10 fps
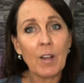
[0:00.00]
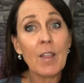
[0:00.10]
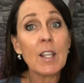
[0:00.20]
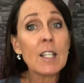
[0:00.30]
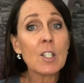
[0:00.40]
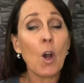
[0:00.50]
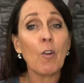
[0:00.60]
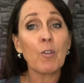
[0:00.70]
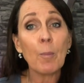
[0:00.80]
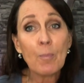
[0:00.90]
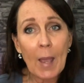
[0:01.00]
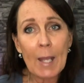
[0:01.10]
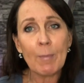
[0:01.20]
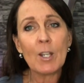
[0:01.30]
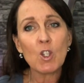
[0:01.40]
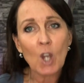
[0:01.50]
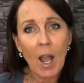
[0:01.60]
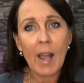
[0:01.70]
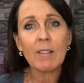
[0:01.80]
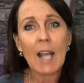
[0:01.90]
and these start from baby,
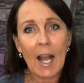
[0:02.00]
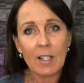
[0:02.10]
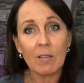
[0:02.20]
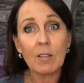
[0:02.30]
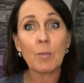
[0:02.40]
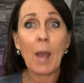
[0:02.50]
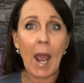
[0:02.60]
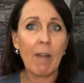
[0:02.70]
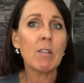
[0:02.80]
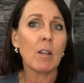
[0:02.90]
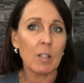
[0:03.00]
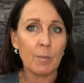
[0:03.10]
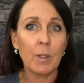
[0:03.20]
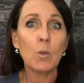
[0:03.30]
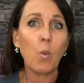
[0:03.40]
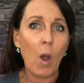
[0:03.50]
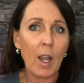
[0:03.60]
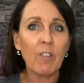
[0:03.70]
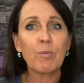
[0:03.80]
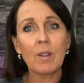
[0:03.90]
child, adult, parent, husband,
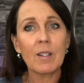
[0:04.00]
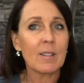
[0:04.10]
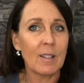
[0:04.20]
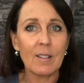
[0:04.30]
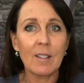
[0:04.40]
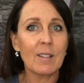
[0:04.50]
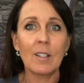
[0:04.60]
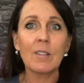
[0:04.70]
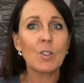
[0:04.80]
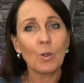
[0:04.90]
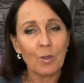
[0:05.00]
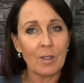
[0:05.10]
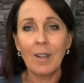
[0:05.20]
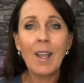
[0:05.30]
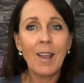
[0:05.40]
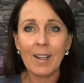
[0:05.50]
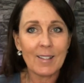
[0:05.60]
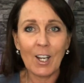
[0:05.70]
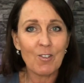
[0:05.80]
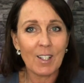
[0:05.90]
wife, brother, sister, son, daughter, et
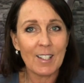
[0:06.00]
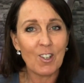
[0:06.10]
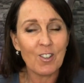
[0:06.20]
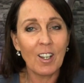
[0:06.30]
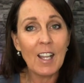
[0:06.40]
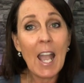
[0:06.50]
cetera, et cetera,